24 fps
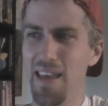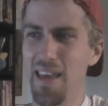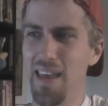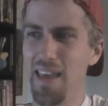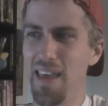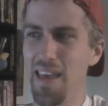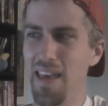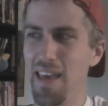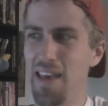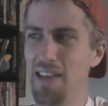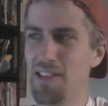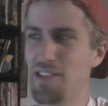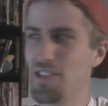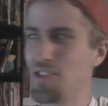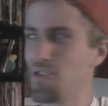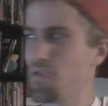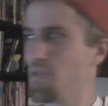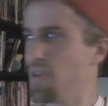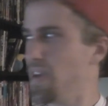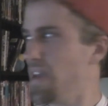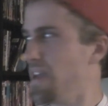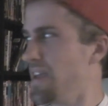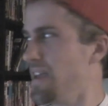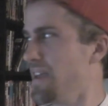
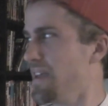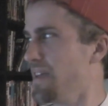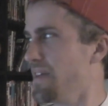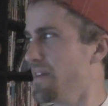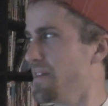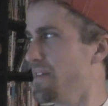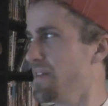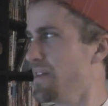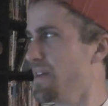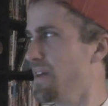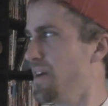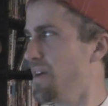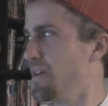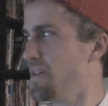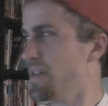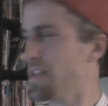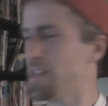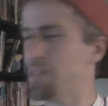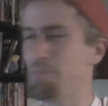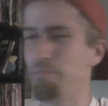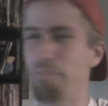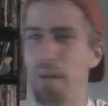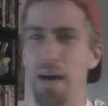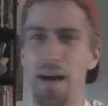history, you know,
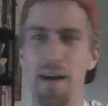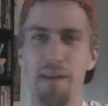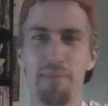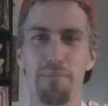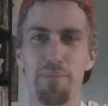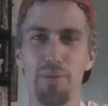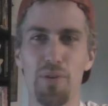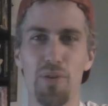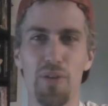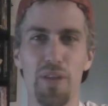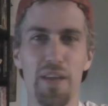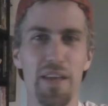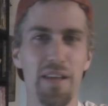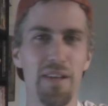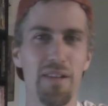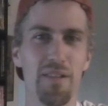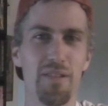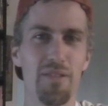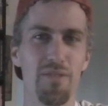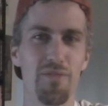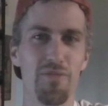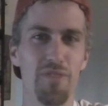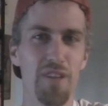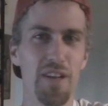let's bomb
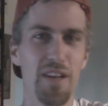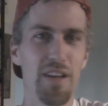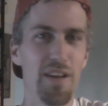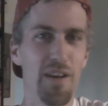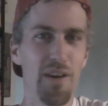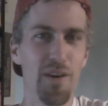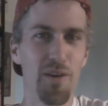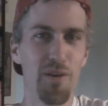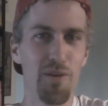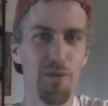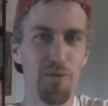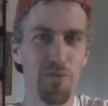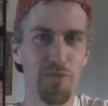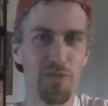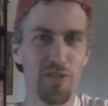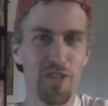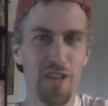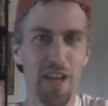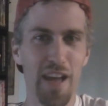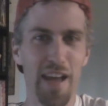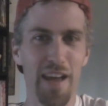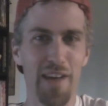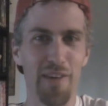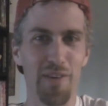Berlin video
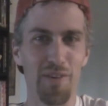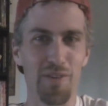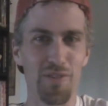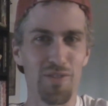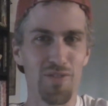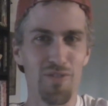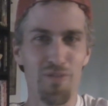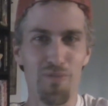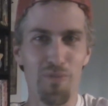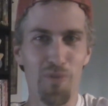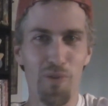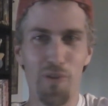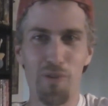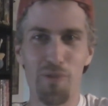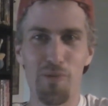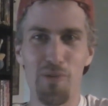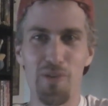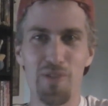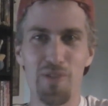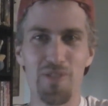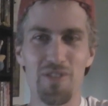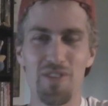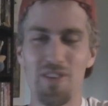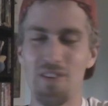channels from World
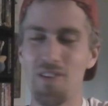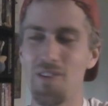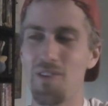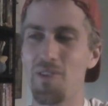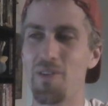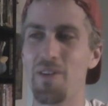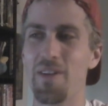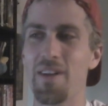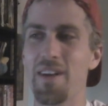War II?